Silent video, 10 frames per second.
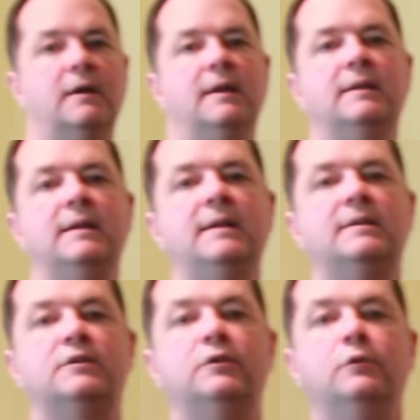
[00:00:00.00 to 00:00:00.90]
It
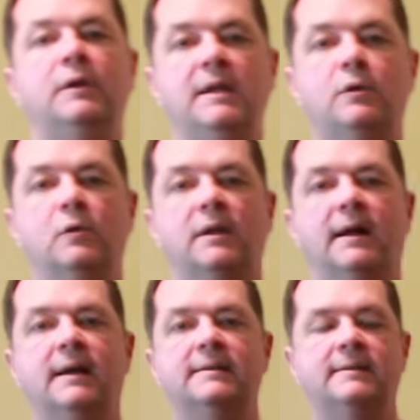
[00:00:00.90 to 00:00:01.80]
needs to
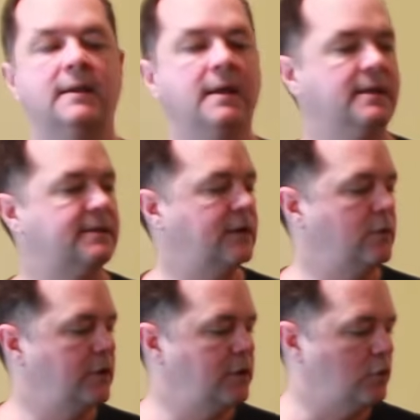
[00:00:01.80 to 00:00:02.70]
equalize
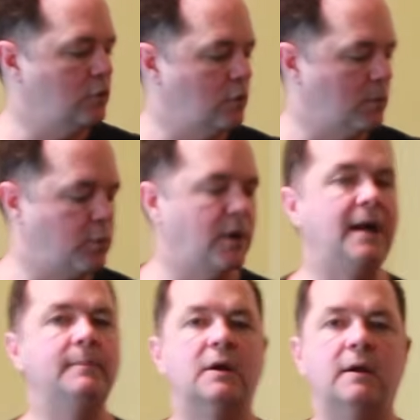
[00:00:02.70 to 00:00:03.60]
so that your
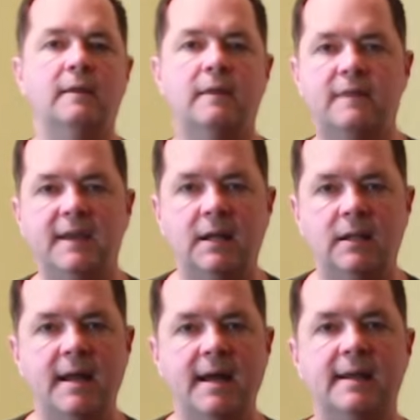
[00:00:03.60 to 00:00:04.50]
primary, the thick
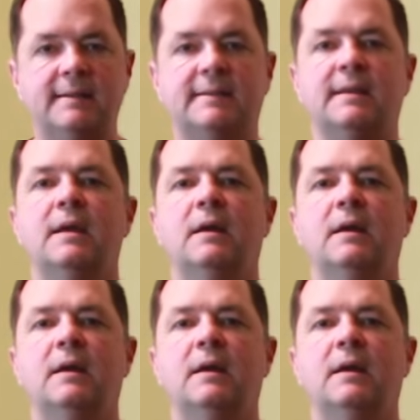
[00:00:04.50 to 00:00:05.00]
glass